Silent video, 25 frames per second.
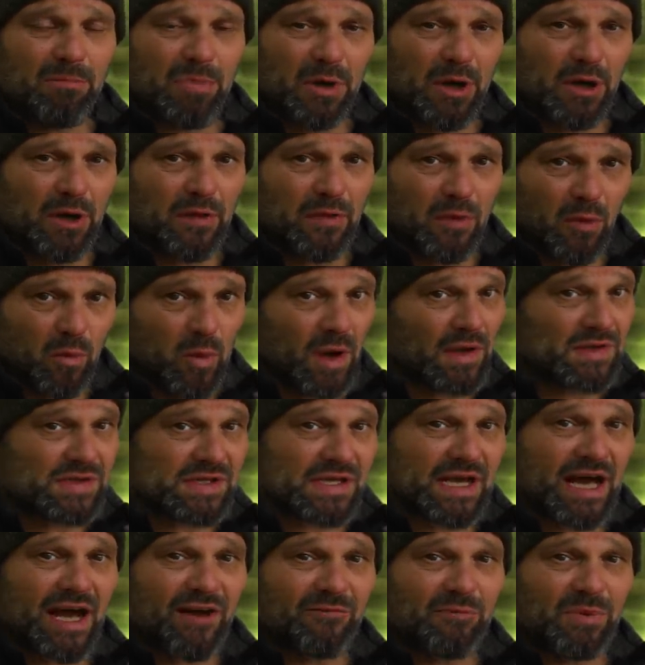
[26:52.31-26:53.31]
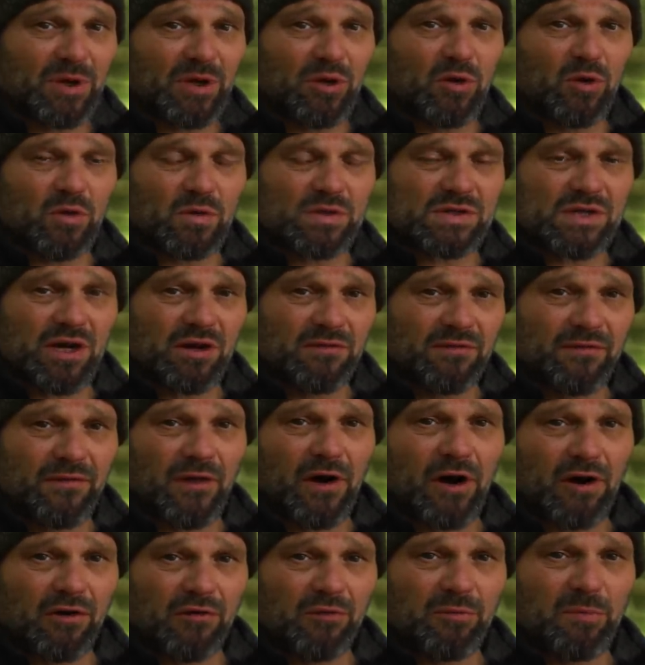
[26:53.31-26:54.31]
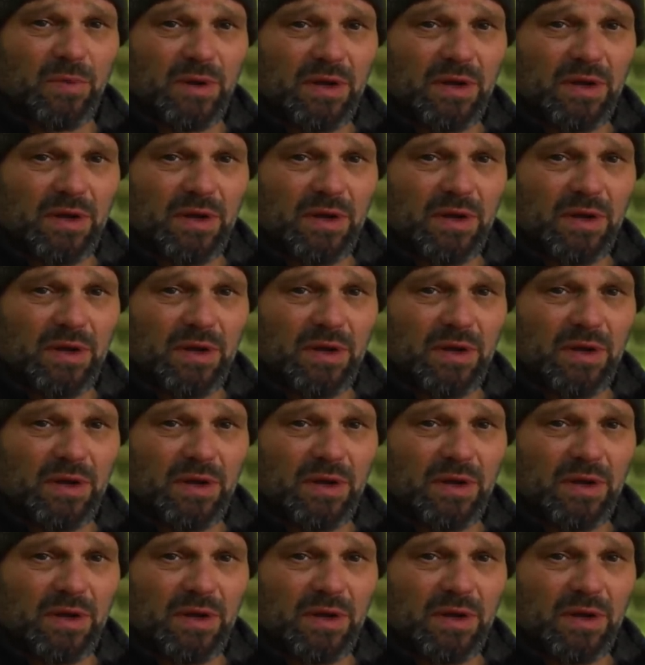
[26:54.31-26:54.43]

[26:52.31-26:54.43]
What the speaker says: but the ones that have been caught so far have